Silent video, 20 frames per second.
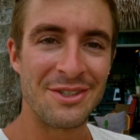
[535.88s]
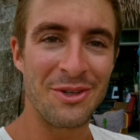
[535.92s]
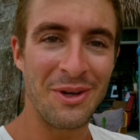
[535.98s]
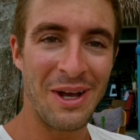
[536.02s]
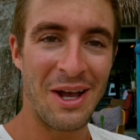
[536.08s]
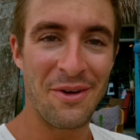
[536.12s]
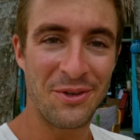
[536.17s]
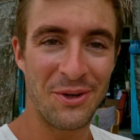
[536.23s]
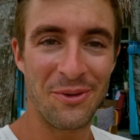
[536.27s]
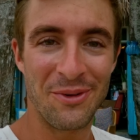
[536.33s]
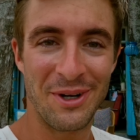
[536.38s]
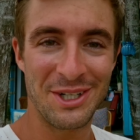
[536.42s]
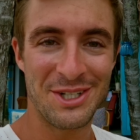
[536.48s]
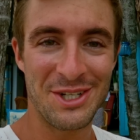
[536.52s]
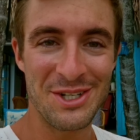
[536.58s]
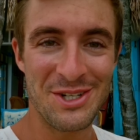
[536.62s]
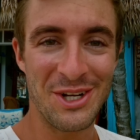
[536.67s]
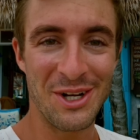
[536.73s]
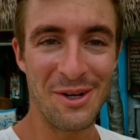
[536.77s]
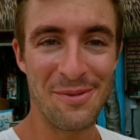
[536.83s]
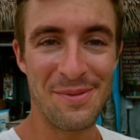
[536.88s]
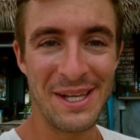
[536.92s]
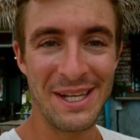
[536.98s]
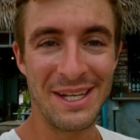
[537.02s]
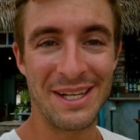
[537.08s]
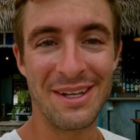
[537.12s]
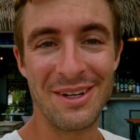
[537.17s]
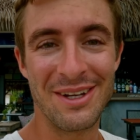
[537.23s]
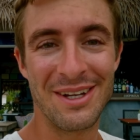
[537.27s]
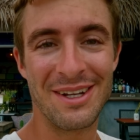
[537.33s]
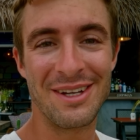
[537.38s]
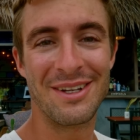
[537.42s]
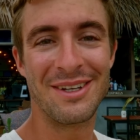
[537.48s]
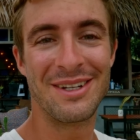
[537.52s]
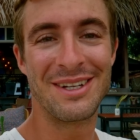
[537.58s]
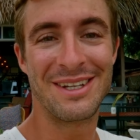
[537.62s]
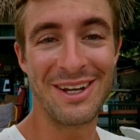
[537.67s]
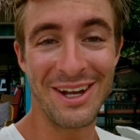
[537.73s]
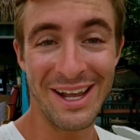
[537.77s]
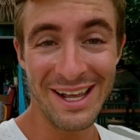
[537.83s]
So after watching Shelby
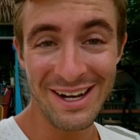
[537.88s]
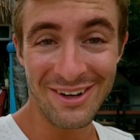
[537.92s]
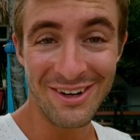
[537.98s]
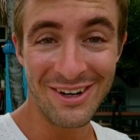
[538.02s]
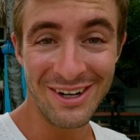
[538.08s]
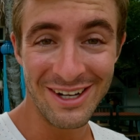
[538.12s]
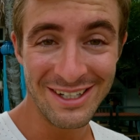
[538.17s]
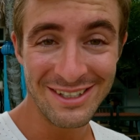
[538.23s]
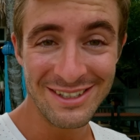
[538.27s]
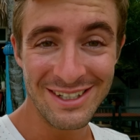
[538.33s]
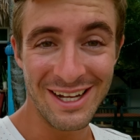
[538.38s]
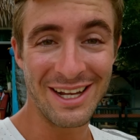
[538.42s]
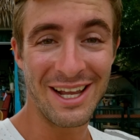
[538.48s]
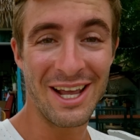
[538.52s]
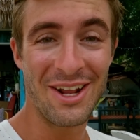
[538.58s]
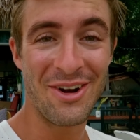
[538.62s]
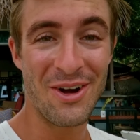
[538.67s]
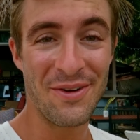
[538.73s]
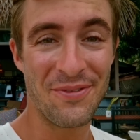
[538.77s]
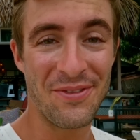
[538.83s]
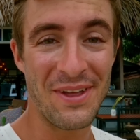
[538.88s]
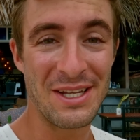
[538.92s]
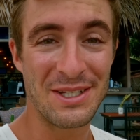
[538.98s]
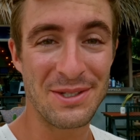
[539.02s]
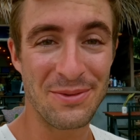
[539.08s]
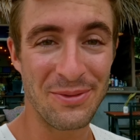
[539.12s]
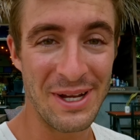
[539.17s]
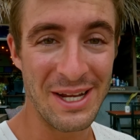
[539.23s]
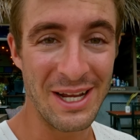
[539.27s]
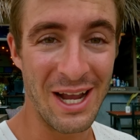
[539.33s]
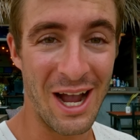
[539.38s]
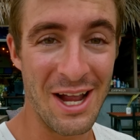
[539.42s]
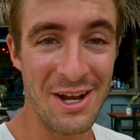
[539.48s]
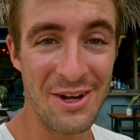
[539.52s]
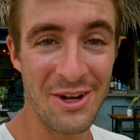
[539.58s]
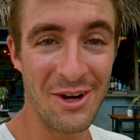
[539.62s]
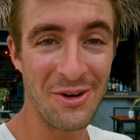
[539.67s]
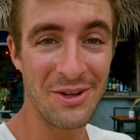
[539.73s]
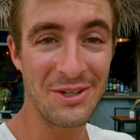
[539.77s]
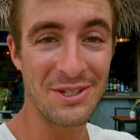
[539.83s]
get on and get off that swing, I
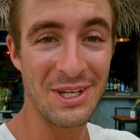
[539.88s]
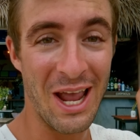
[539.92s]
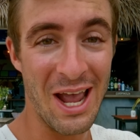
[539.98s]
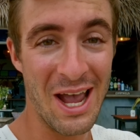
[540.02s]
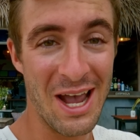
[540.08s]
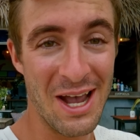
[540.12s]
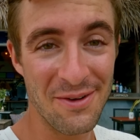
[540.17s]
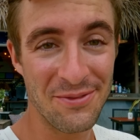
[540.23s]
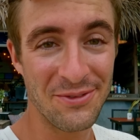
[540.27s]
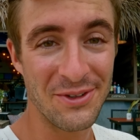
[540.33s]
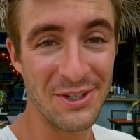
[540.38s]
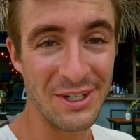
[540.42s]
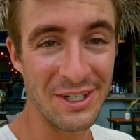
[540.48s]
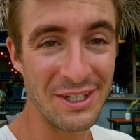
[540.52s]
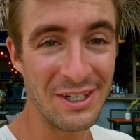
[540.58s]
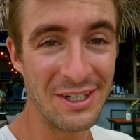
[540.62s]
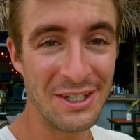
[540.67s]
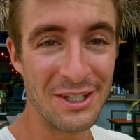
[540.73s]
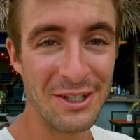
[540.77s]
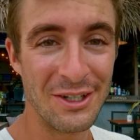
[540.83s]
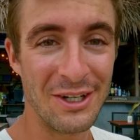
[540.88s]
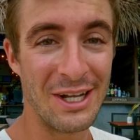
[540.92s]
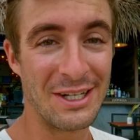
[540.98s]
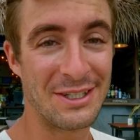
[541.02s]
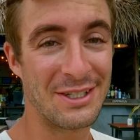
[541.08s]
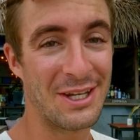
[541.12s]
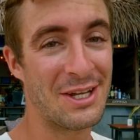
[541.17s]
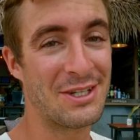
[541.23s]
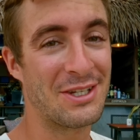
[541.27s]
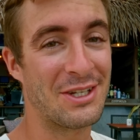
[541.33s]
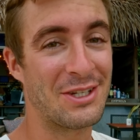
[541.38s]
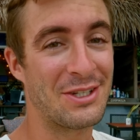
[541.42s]
notice after it says